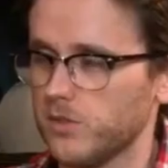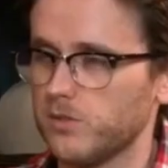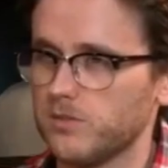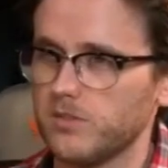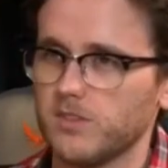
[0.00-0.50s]

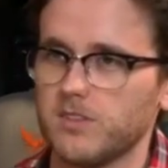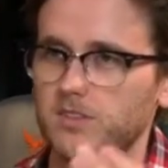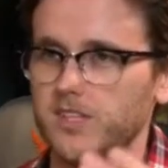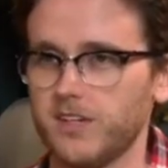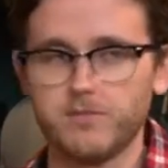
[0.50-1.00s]
So,
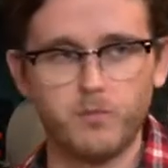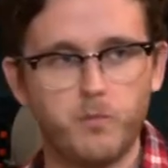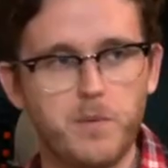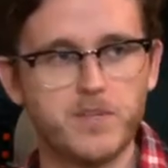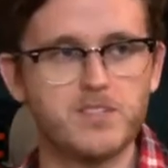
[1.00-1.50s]

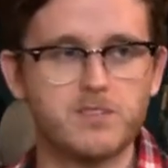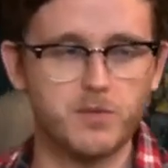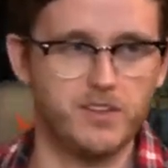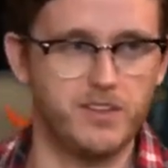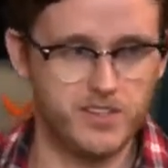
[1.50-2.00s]
weapons.
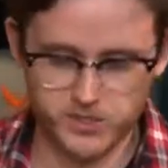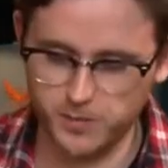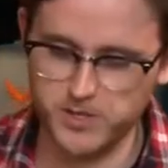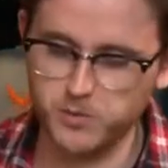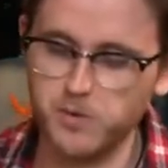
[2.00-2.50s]
Let's
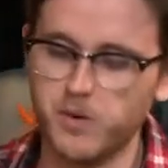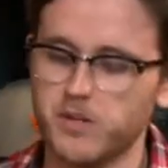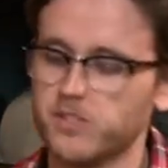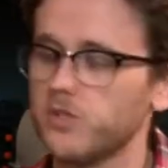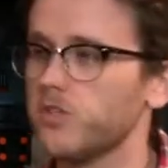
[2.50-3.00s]
go back to where we
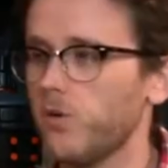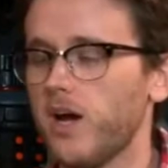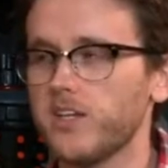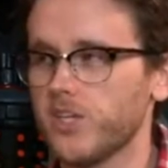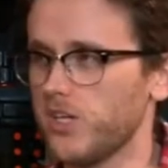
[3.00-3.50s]
were. So,
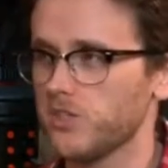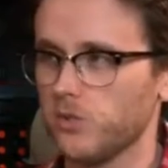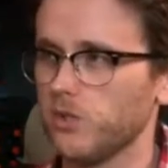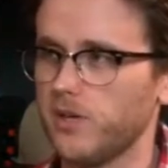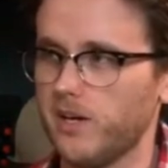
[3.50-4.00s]
UI
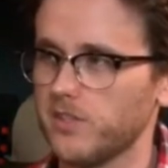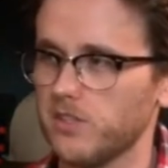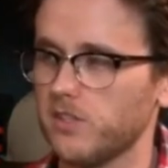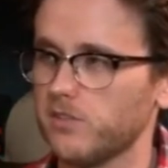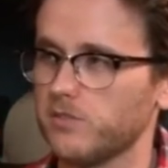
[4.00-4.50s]
changes all around.
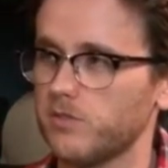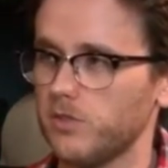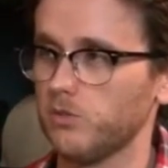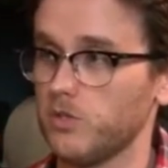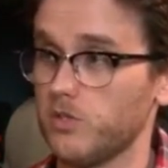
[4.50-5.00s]
There's a lot of
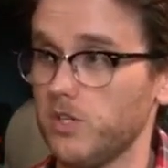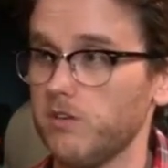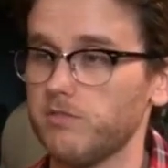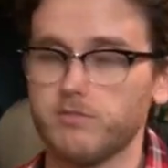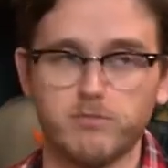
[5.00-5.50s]
cool new
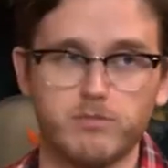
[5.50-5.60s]
stuff.